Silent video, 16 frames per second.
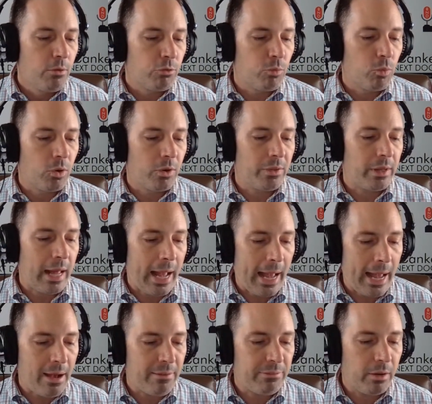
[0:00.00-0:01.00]
for more than
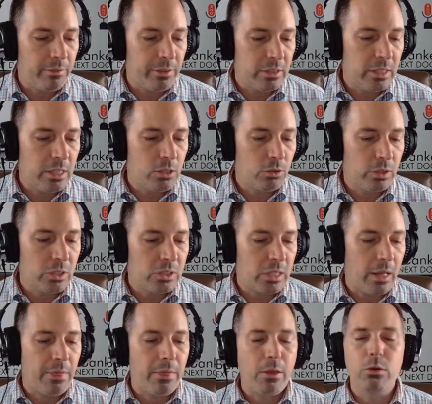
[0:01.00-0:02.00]
half of the
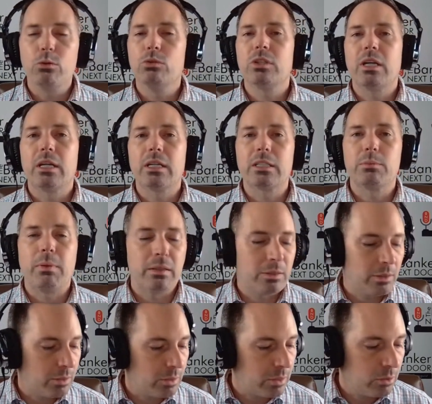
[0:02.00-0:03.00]
decrease in those
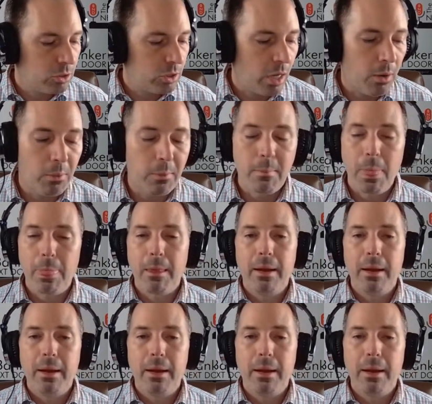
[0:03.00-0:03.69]
expenses. So.